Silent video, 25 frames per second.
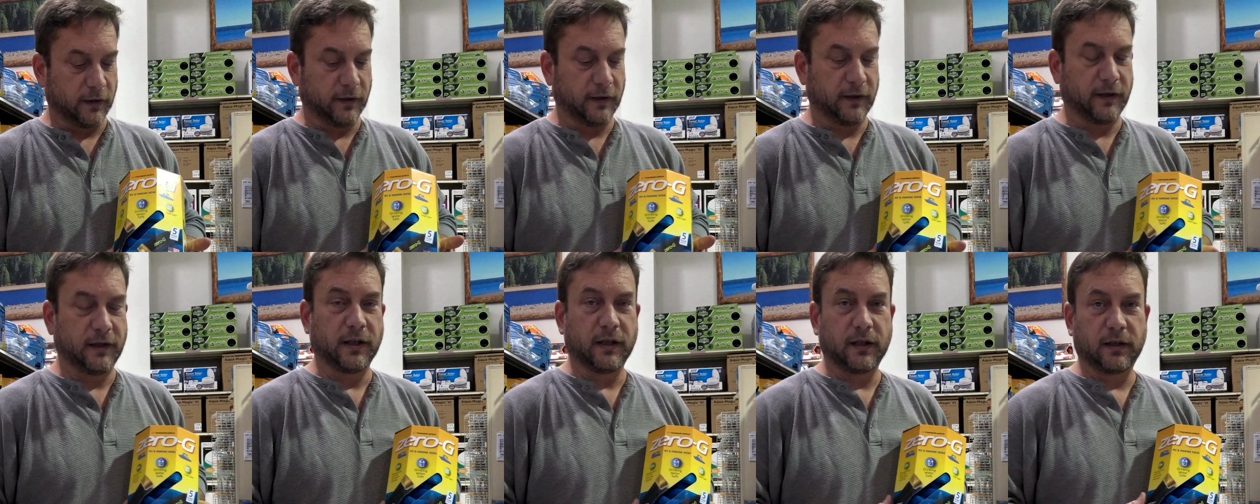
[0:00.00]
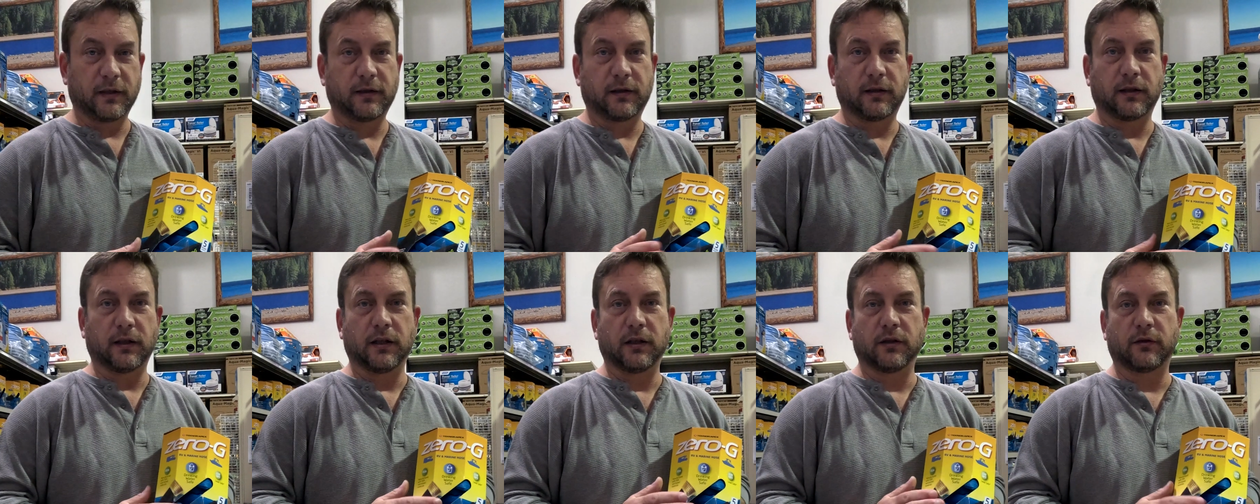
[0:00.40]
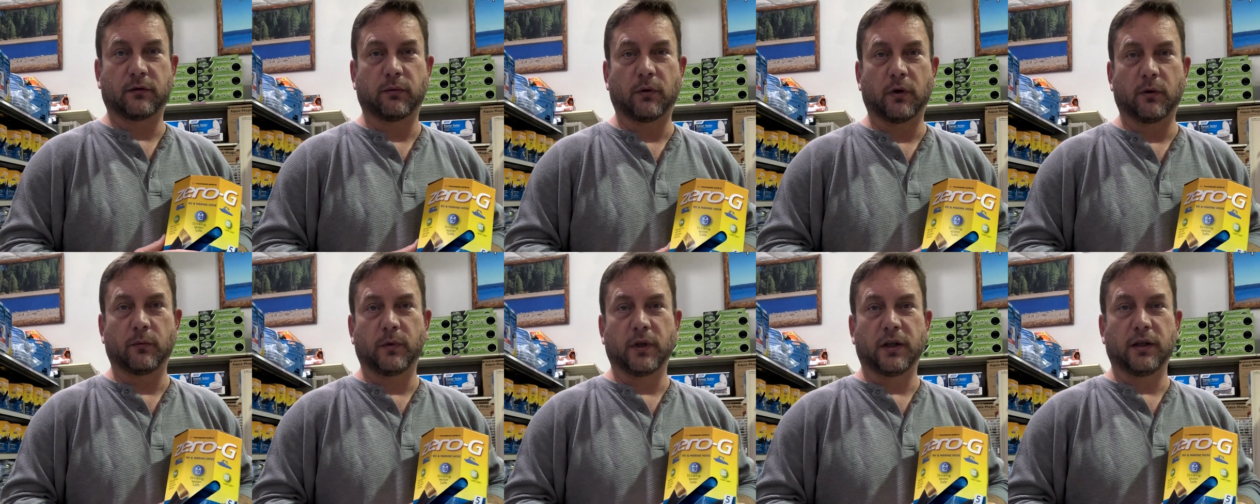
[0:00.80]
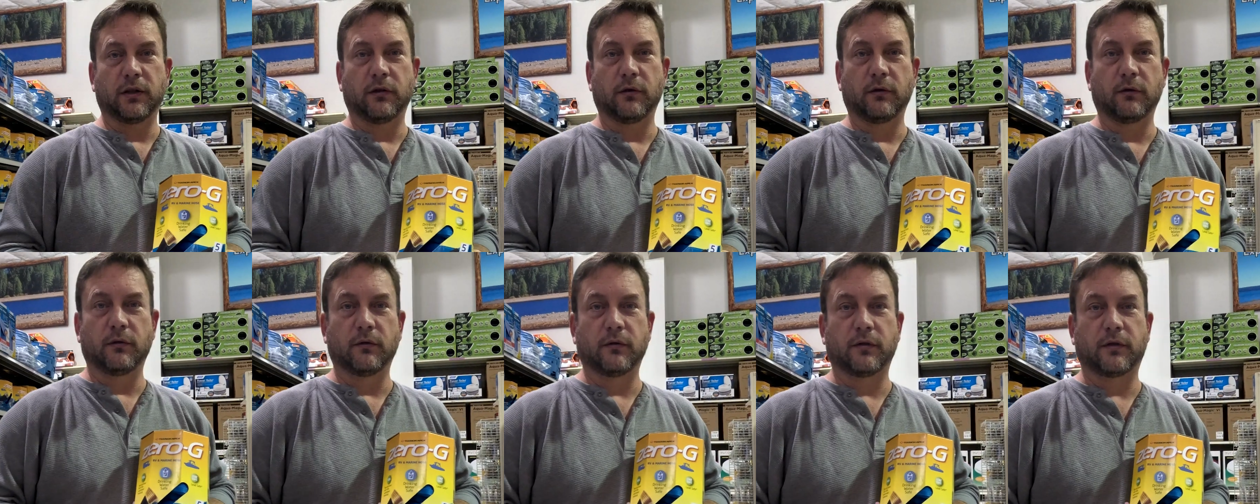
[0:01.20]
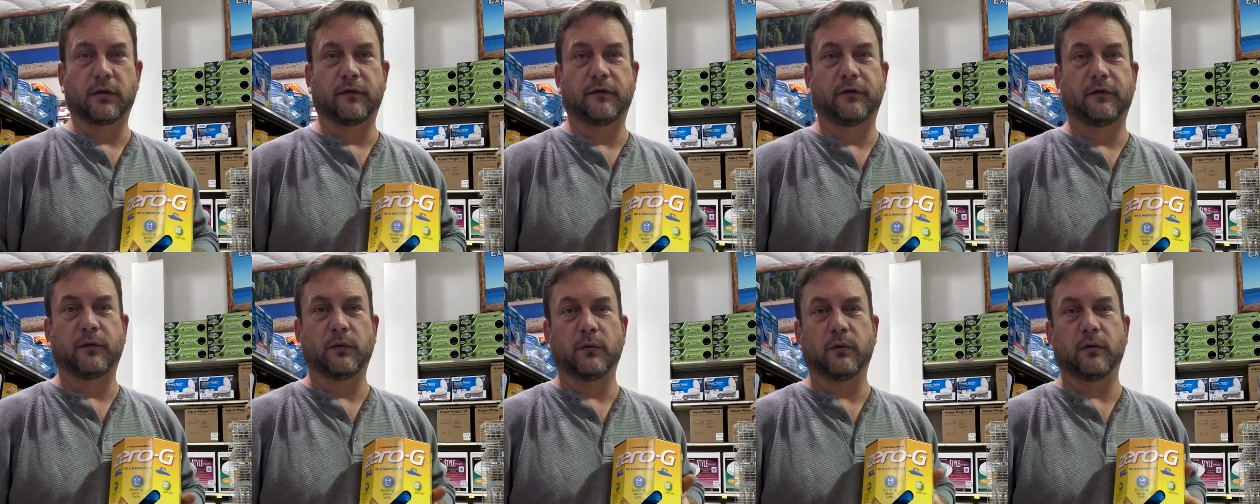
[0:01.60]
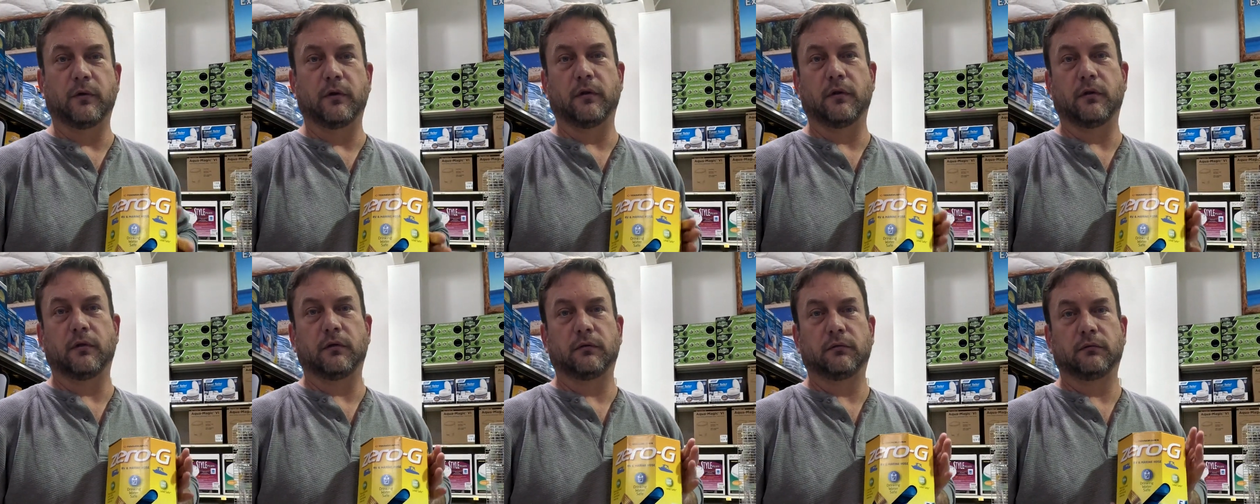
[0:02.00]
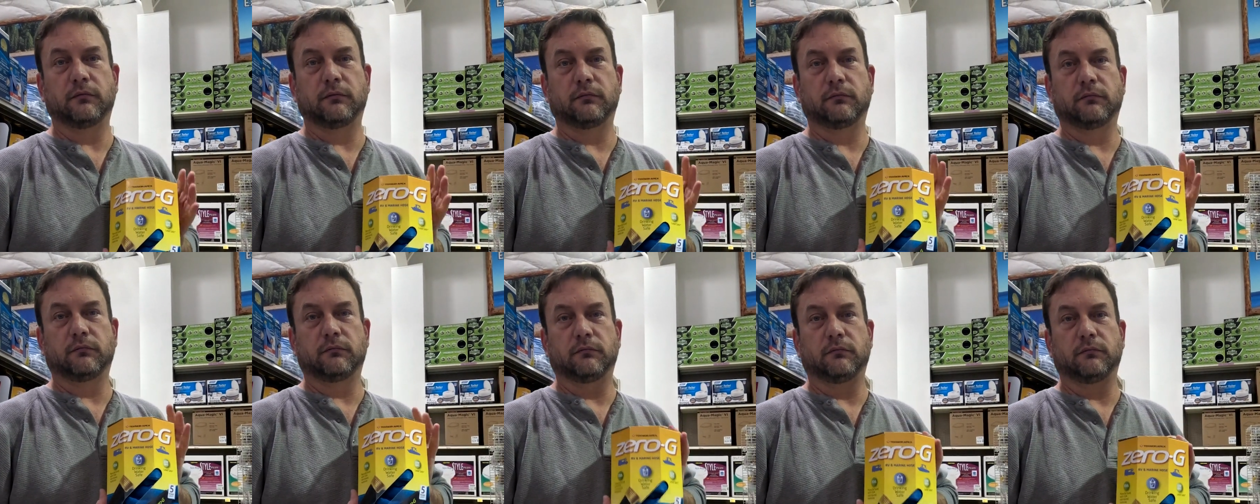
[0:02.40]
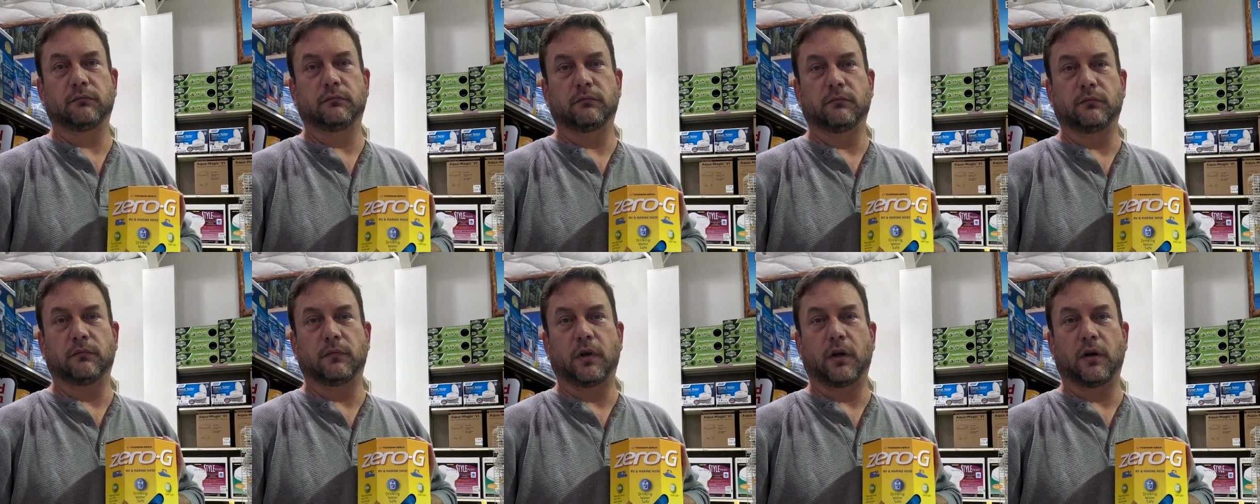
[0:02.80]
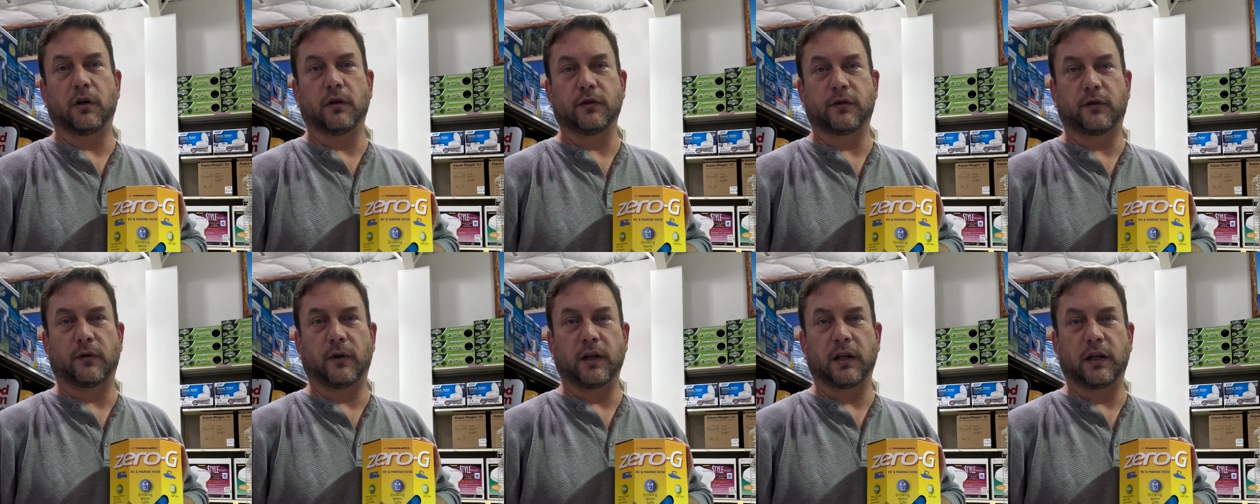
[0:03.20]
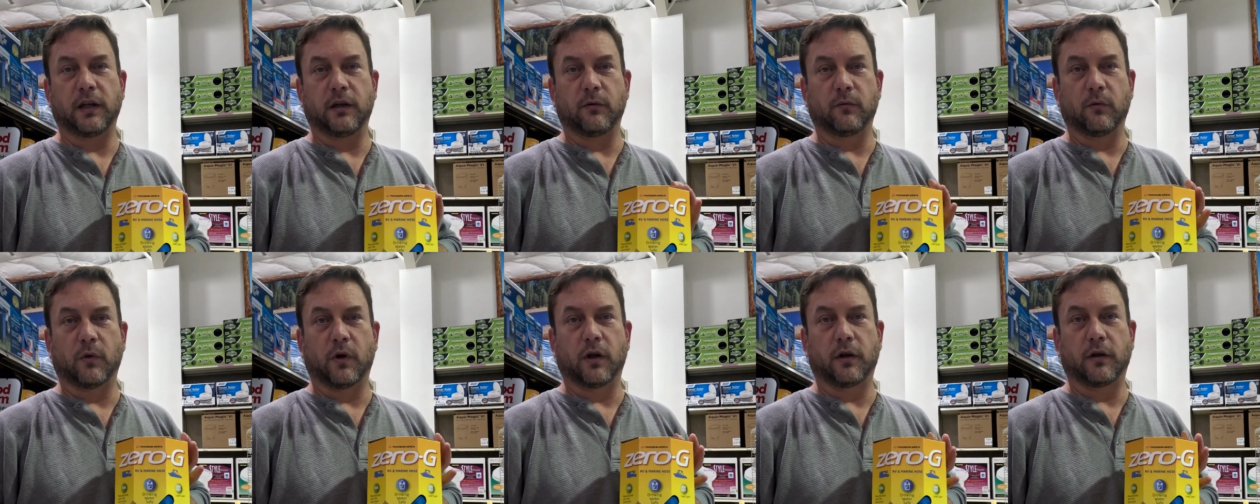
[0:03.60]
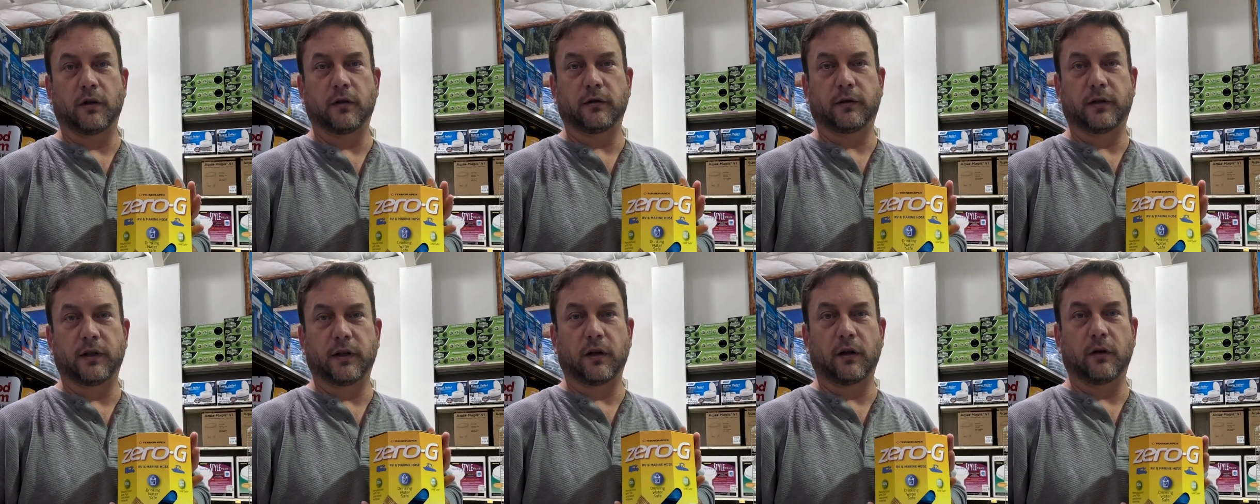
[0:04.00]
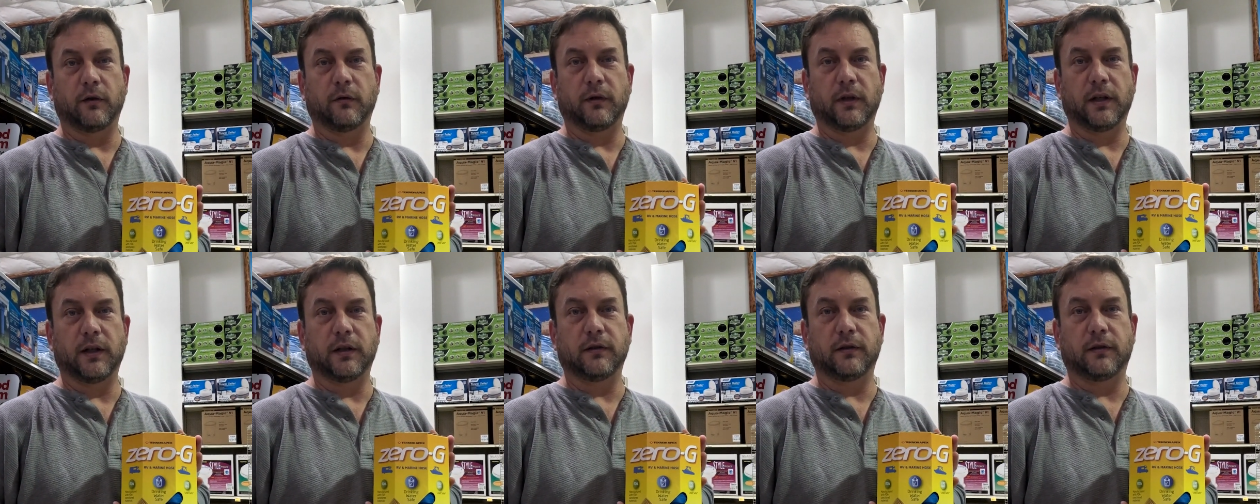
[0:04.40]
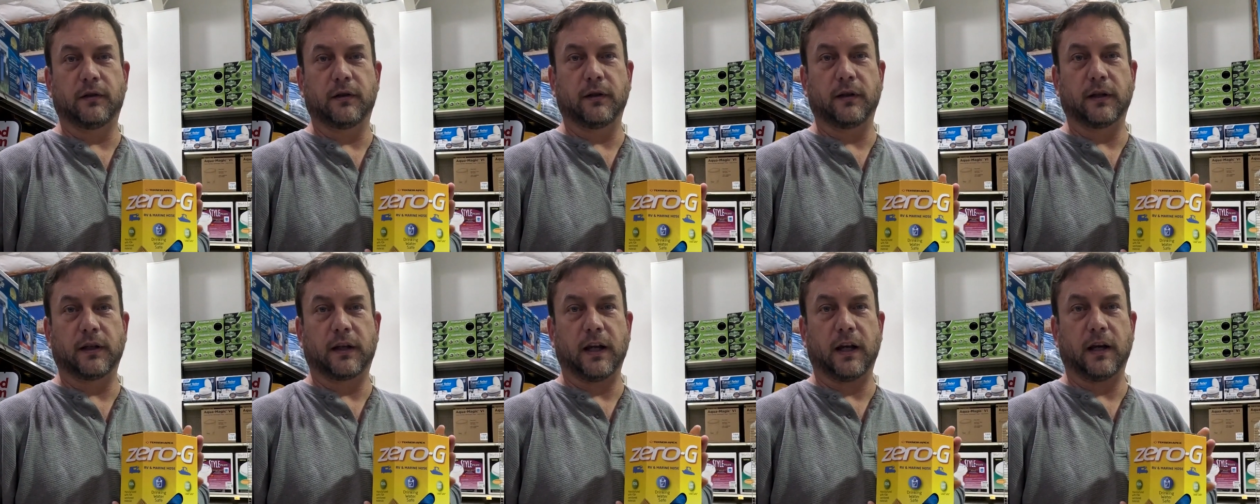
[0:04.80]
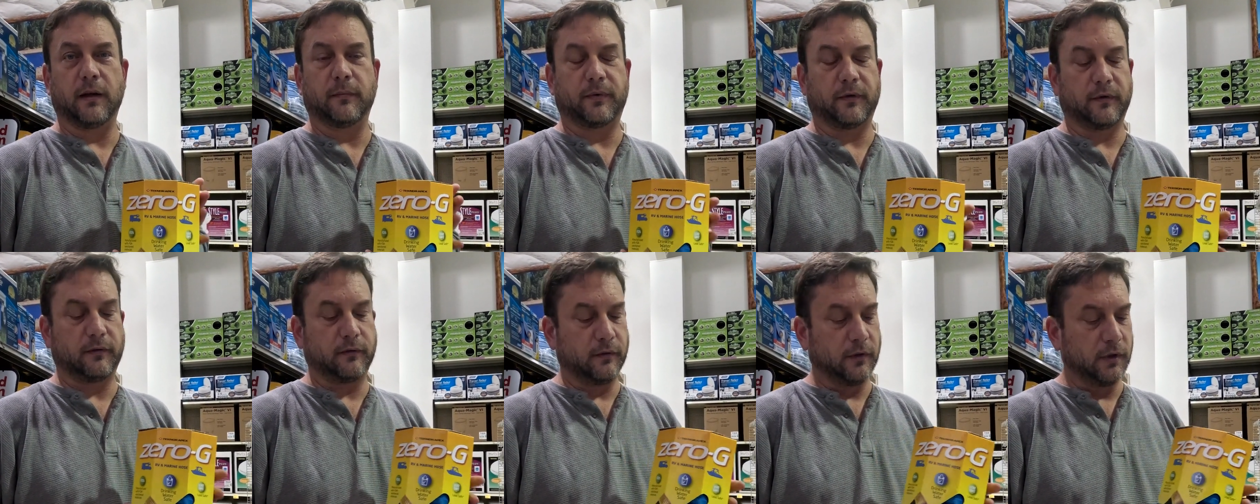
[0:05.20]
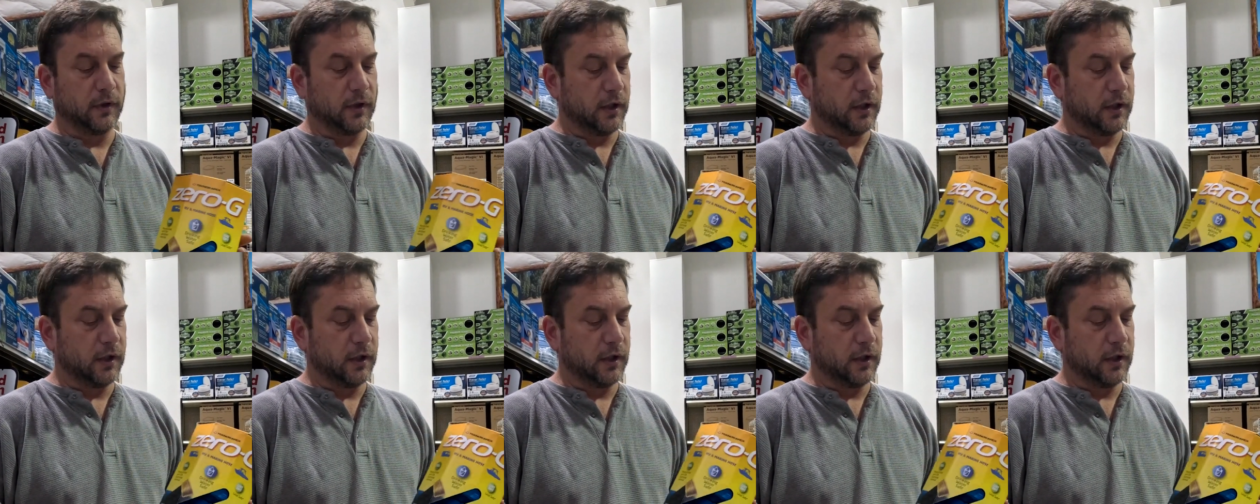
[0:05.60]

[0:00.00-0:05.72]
This is what we use for our drinking water to go into the camper.